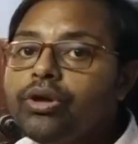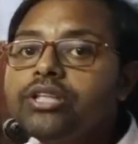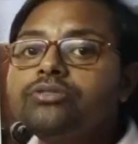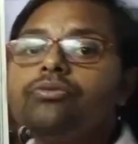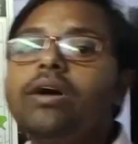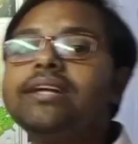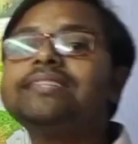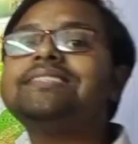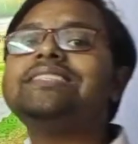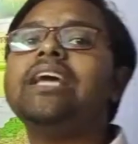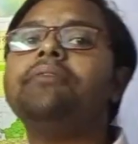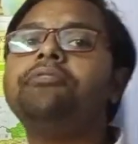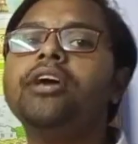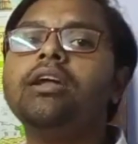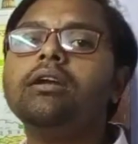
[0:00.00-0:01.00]
What is
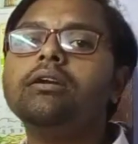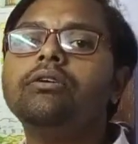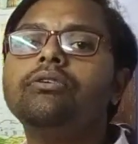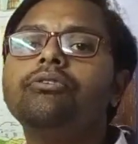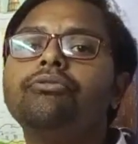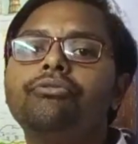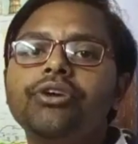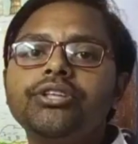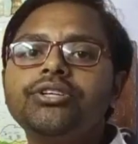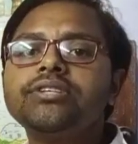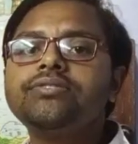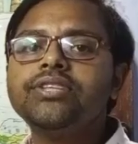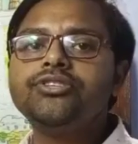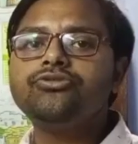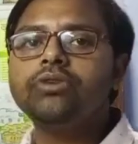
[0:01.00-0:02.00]
neighbor? Which
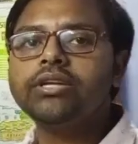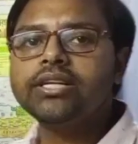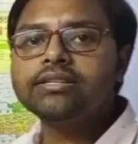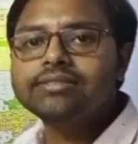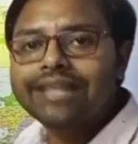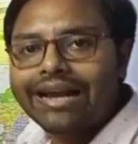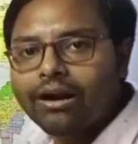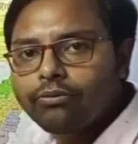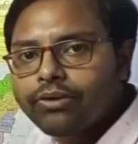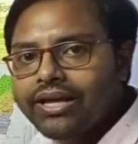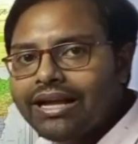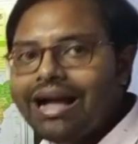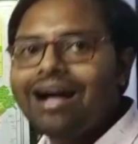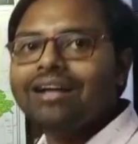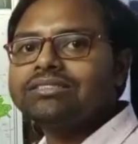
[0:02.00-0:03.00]
is situated
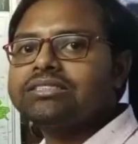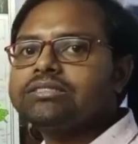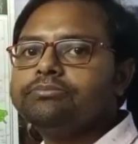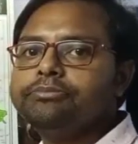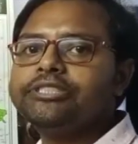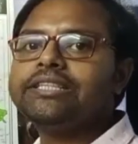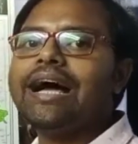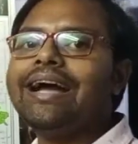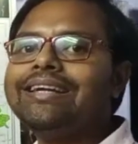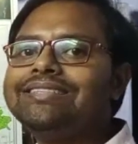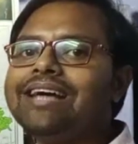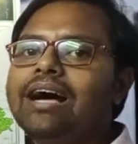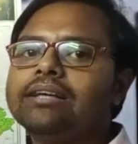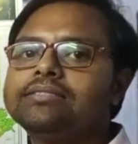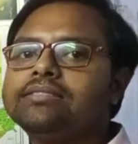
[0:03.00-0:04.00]
surrounding us, besides
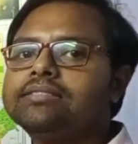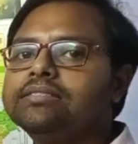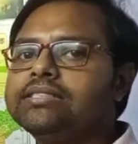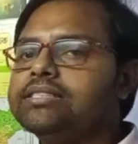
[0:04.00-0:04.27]
us.